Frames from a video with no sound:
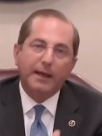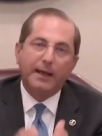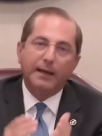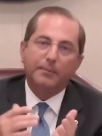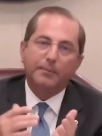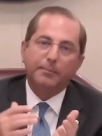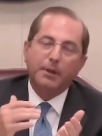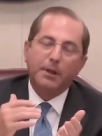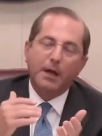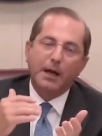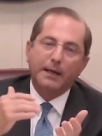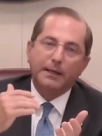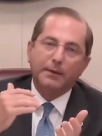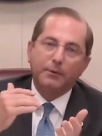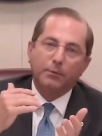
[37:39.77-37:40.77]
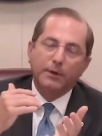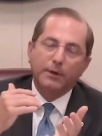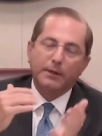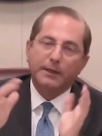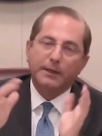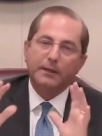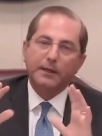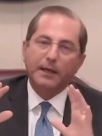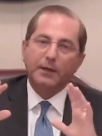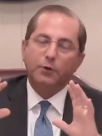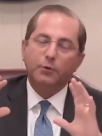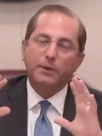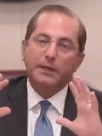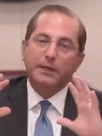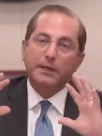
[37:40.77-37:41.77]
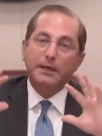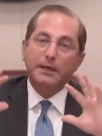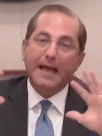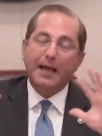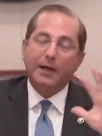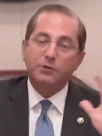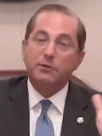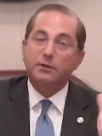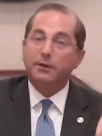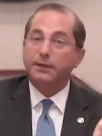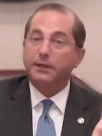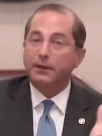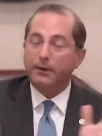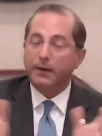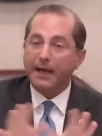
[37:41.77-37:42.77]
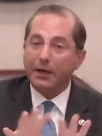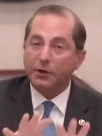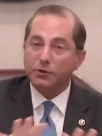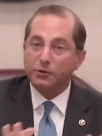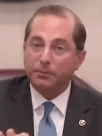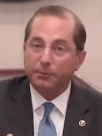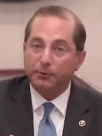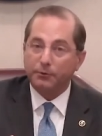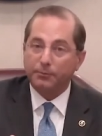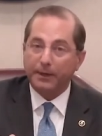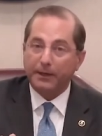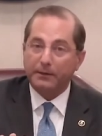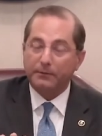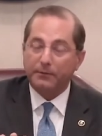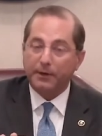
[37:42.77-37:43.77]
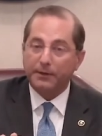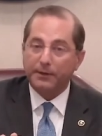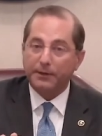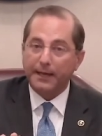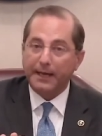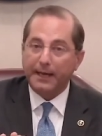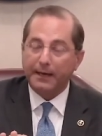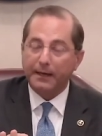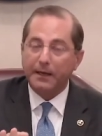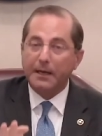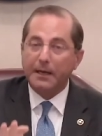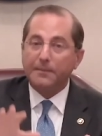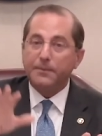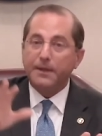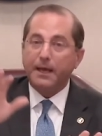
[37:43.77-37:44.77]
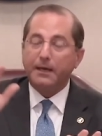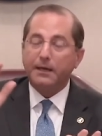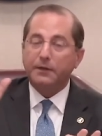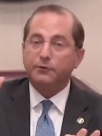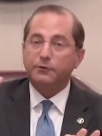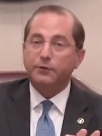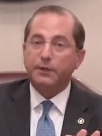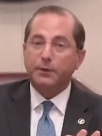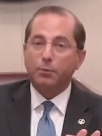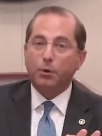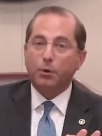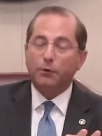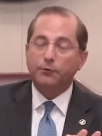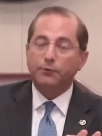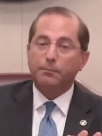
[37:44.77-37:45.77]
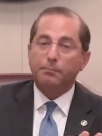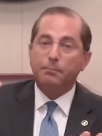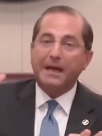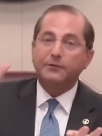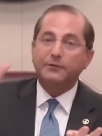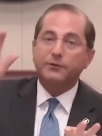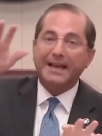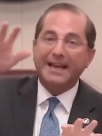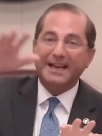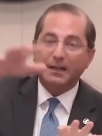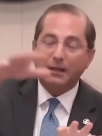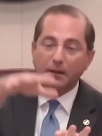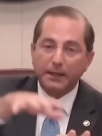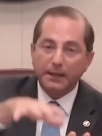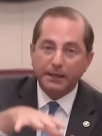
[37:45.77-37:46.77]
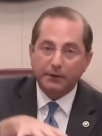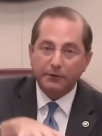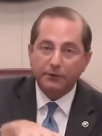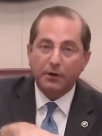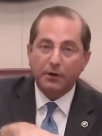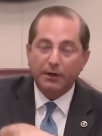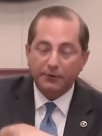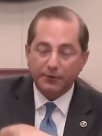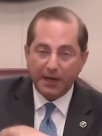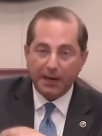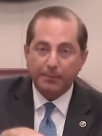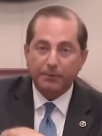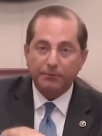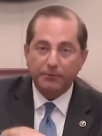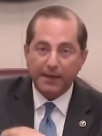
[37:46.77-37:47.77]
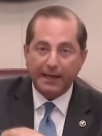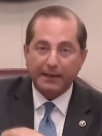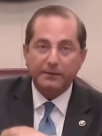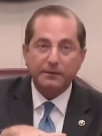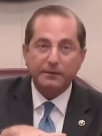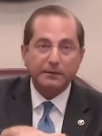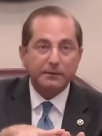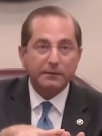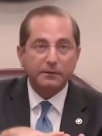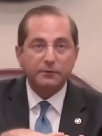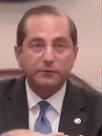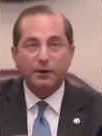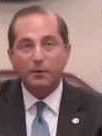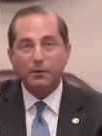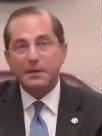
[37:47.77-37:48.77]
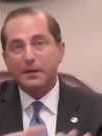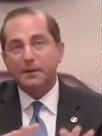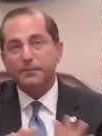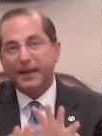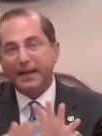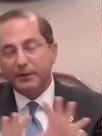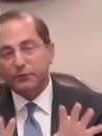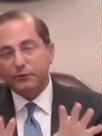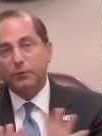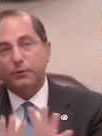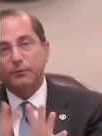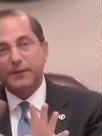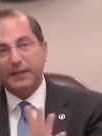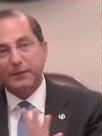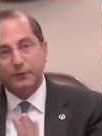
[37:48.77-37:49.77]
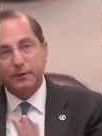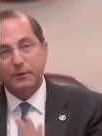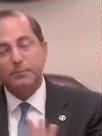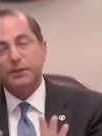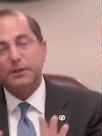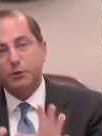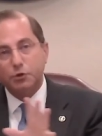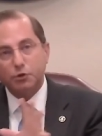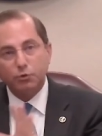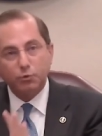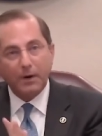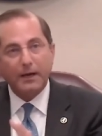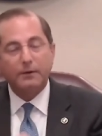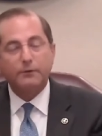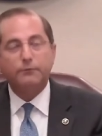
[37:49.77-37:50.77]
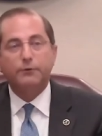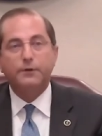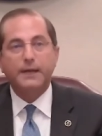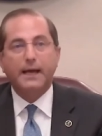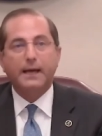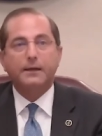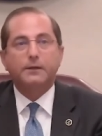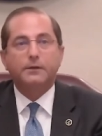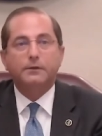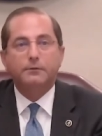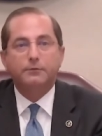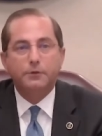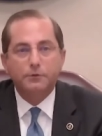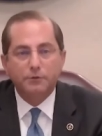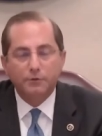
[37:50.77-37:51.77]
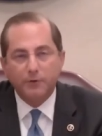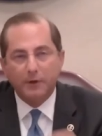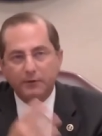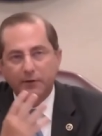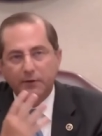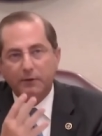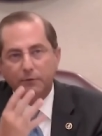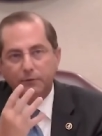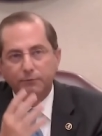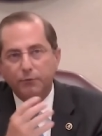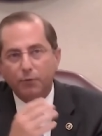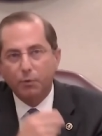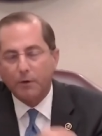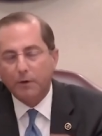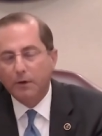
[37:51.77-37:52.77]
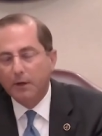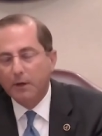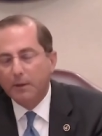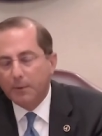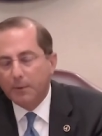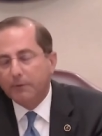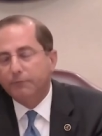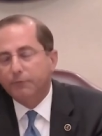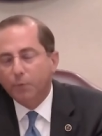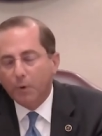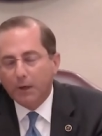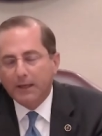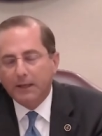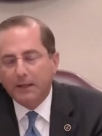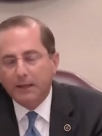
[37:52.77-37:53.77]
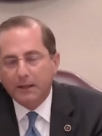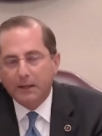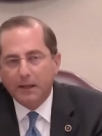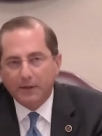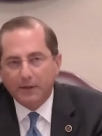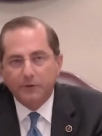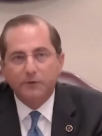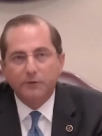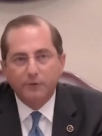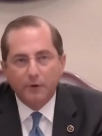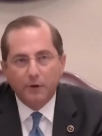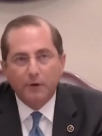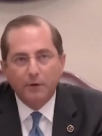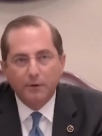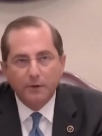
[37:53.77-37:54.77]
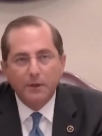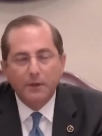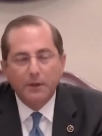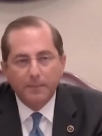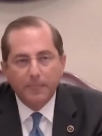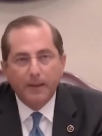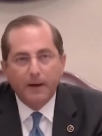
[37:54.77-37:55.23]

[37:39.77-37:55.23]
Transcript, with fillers: and applying really a unique national and international perspective on the data and the world's best analytics on top of that. So that's going to be the trend for data in the future. So I'd say those probably four key lessons learned